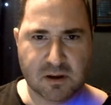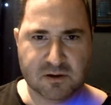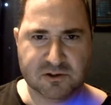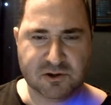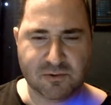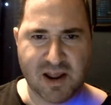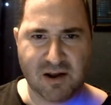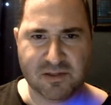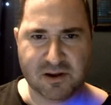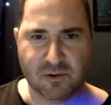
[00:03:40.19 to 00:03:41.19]
So now
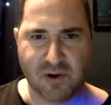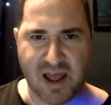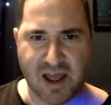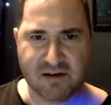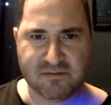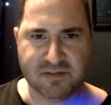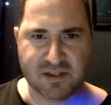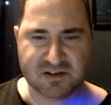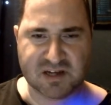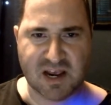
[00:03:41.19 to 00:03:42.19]
that you have
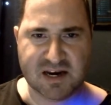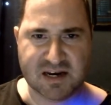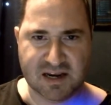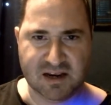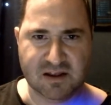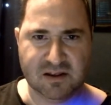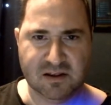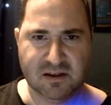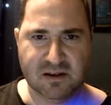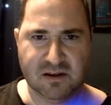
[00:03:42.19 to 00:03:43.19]
this idea
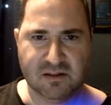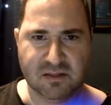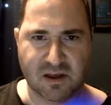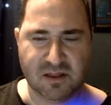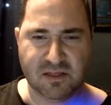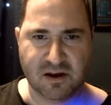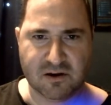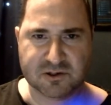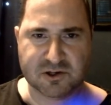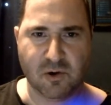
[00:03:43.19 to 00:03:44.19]
that
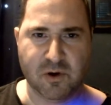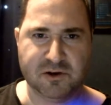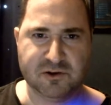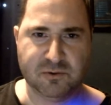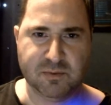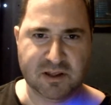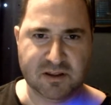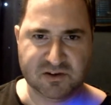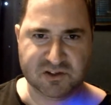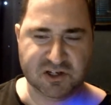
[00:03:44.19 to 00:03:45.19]
there's going to be
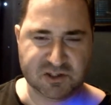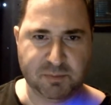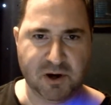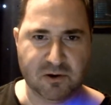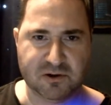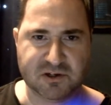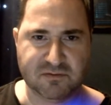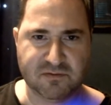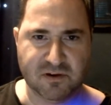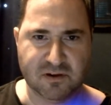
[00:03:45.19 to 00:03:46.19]
this disappearance
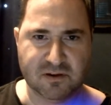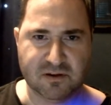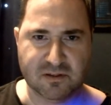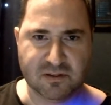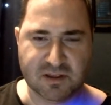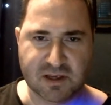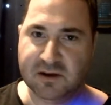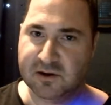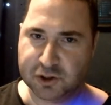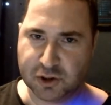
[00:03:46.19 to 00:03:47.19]
of the
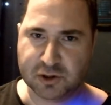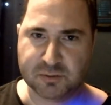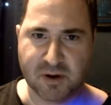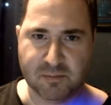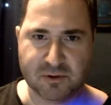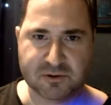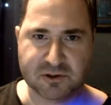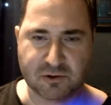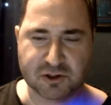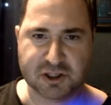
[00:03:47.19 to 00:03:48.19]
church members,
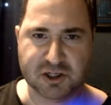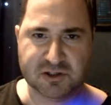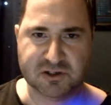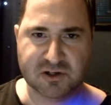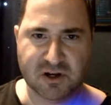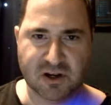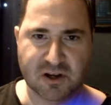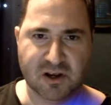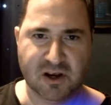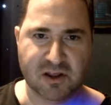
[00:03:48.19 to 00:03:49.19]
Christians,
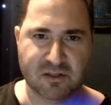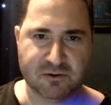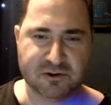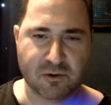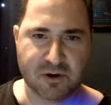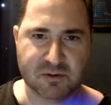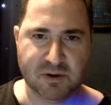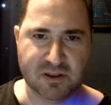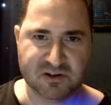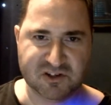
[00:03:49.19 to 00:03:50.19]
and there's going to
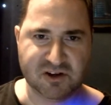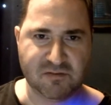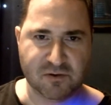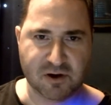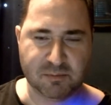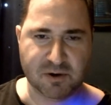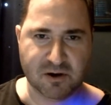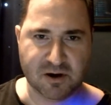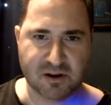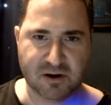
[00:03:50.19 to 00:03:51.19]
be this suffering
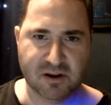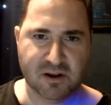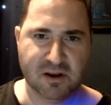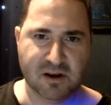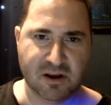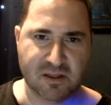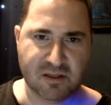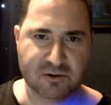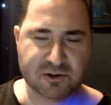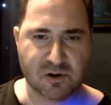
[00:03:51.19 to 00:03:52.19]
period, and then
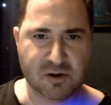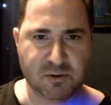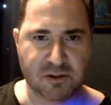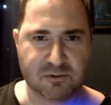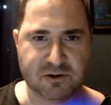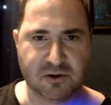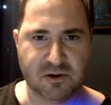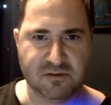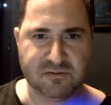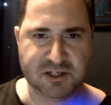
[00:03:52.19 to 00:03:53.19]
there's going to be the return
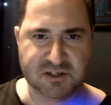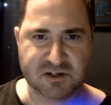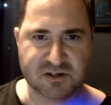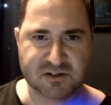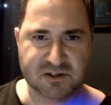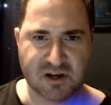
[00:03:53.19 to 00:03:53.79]
of Jesus,